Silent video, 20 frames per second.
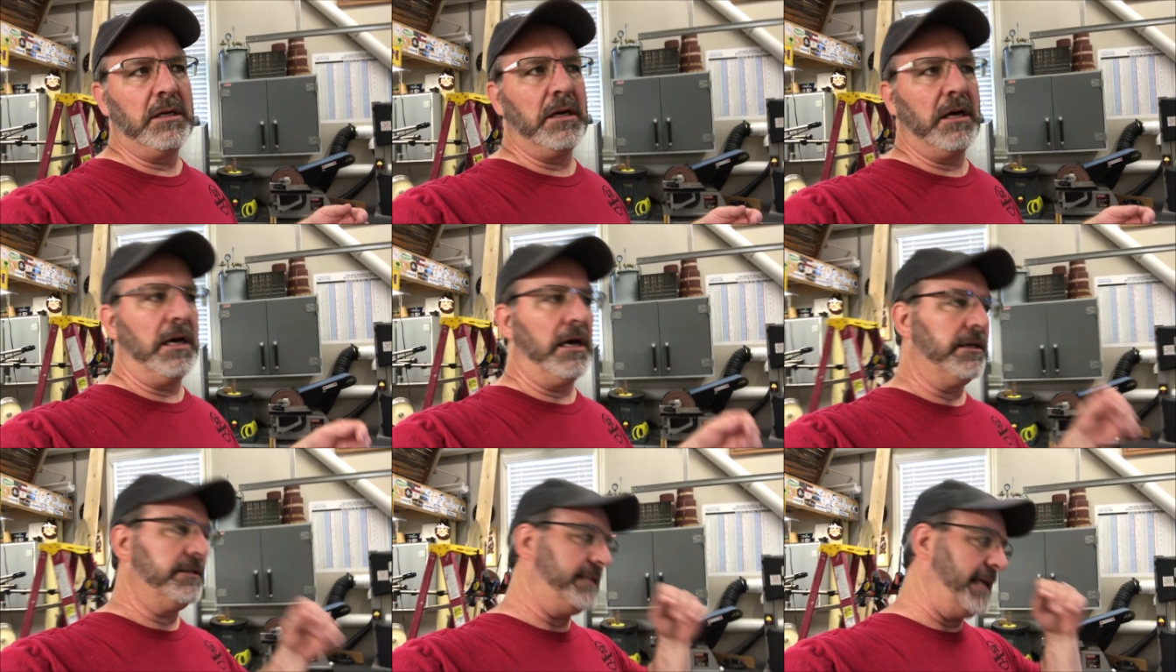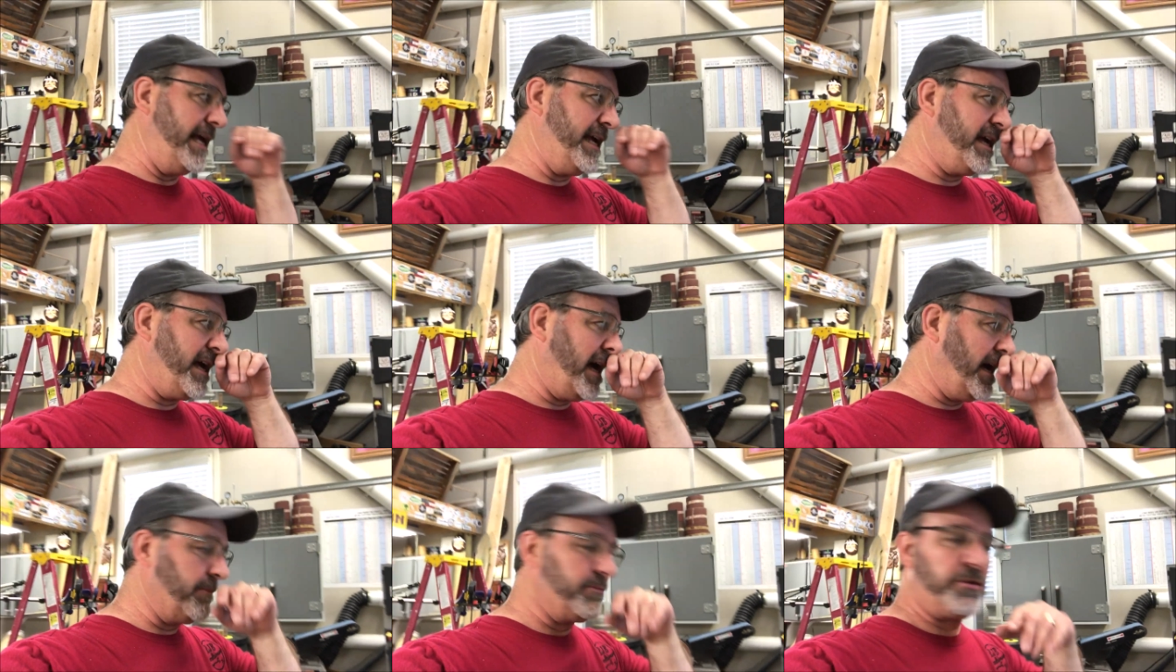
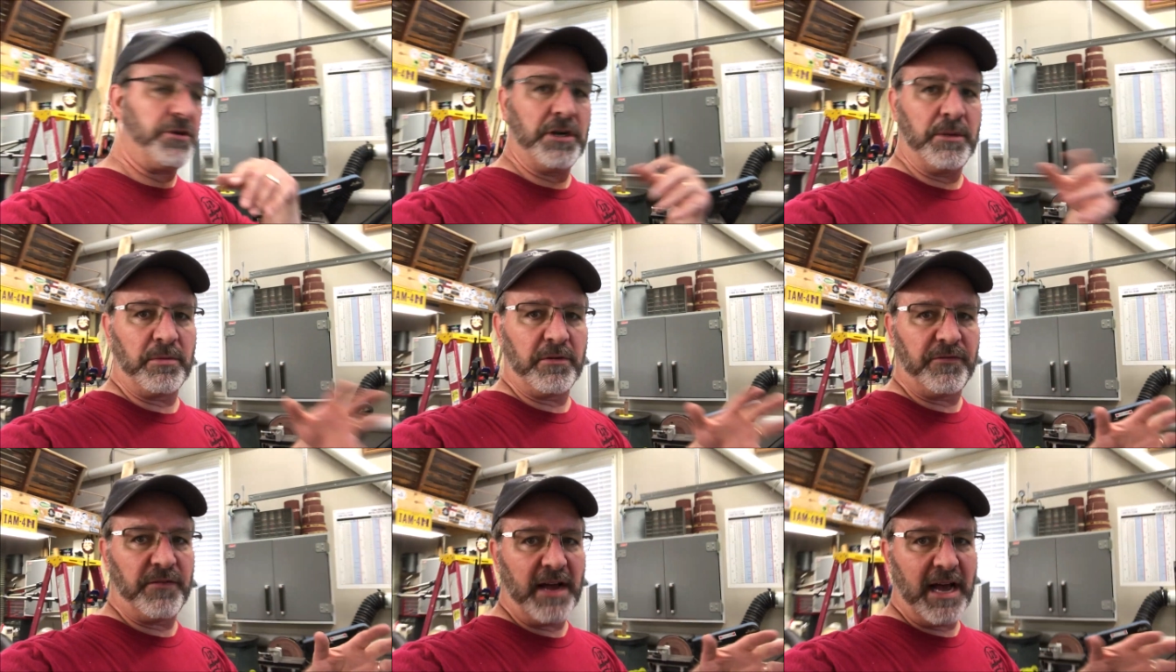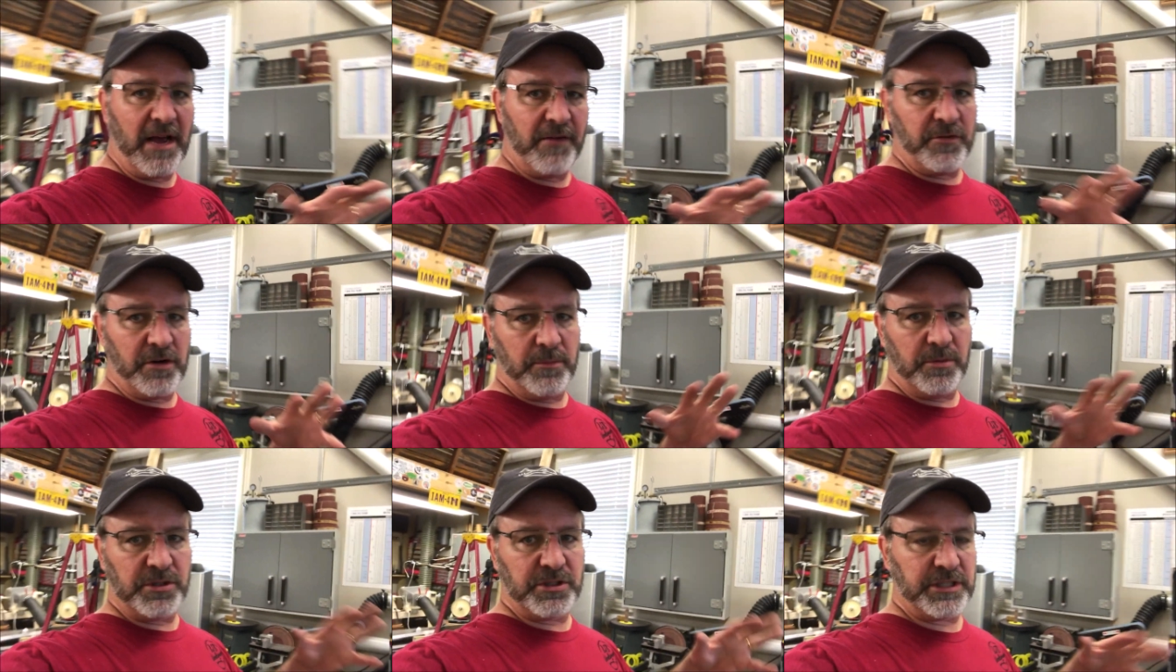Daycoms are number
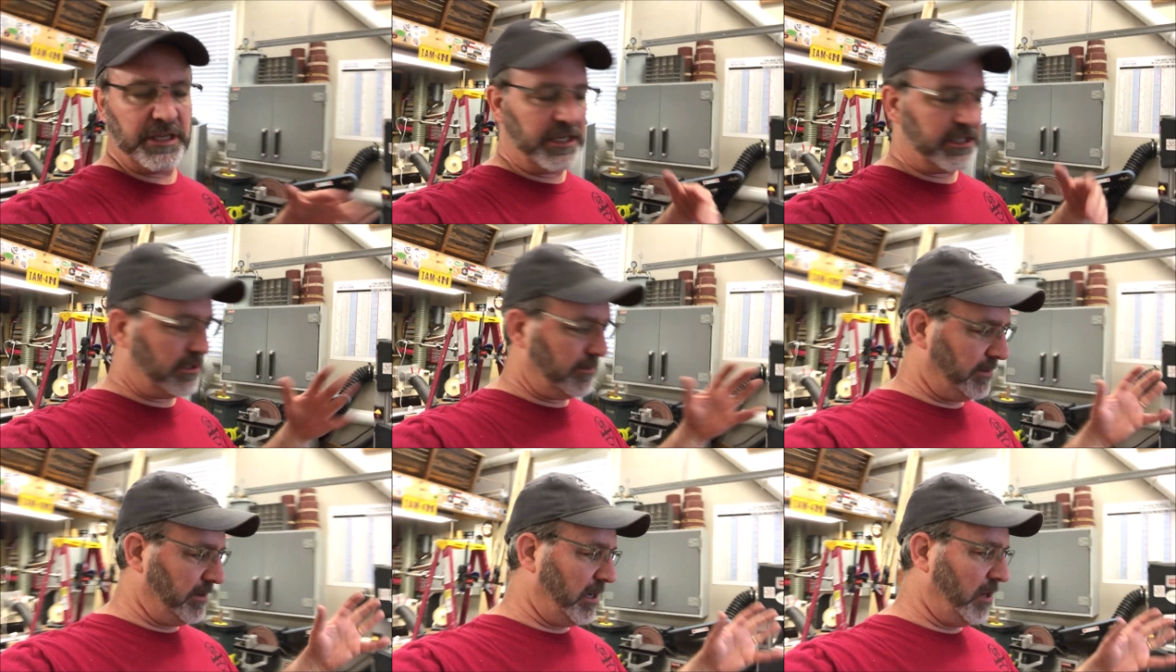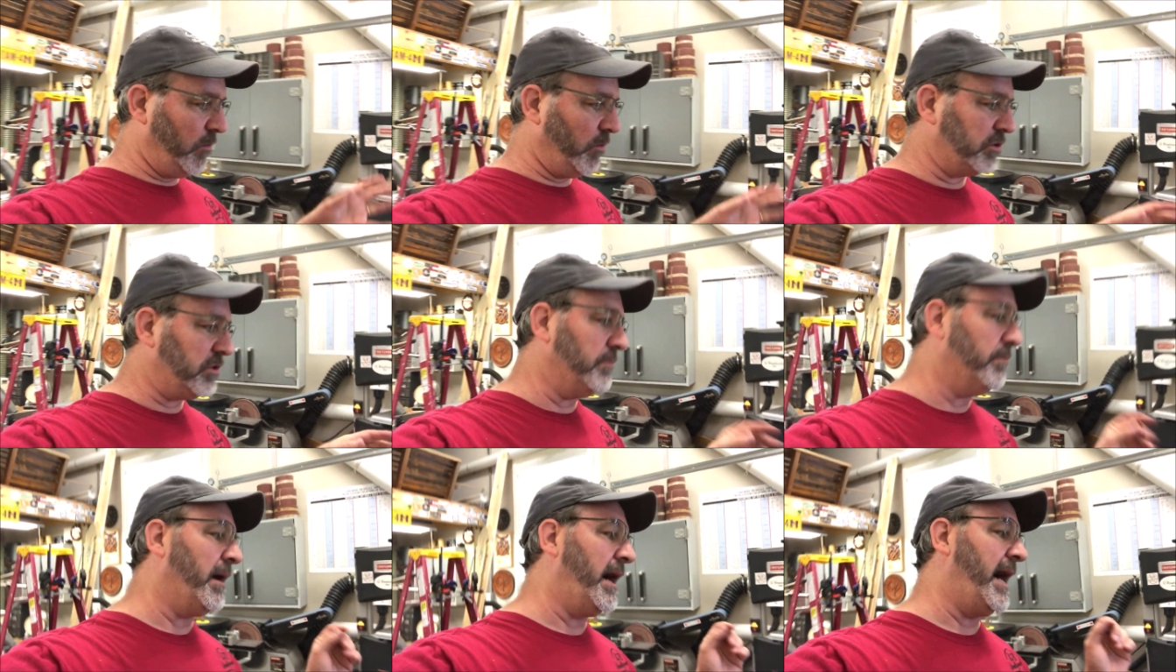5 or number 6, depending on
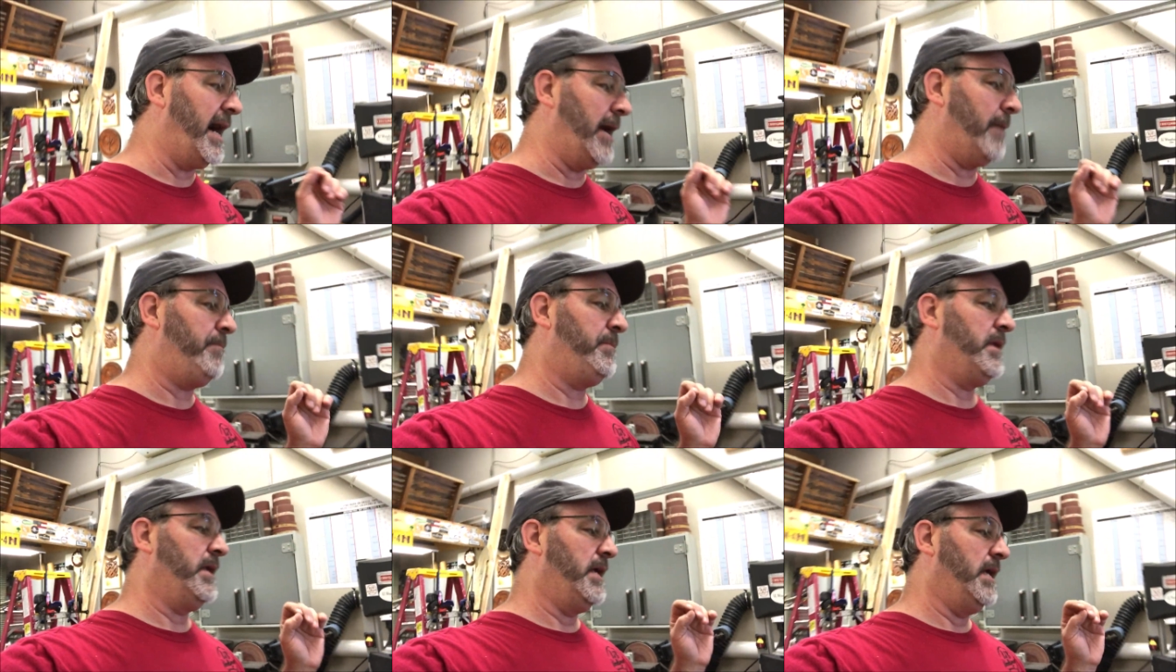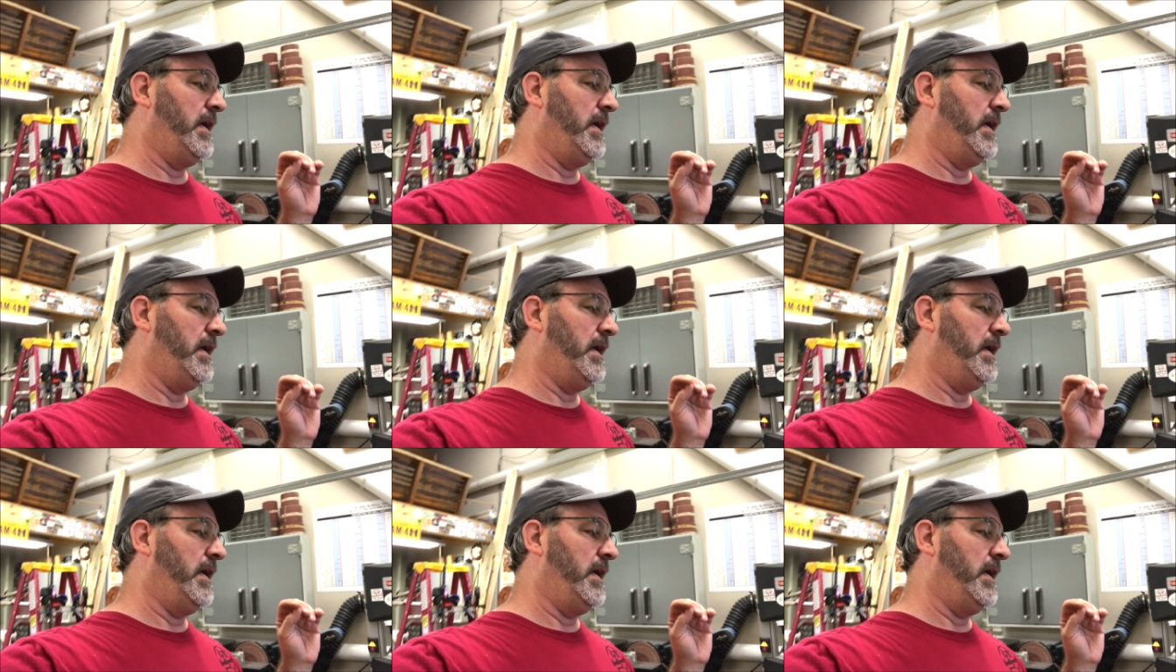what you buy.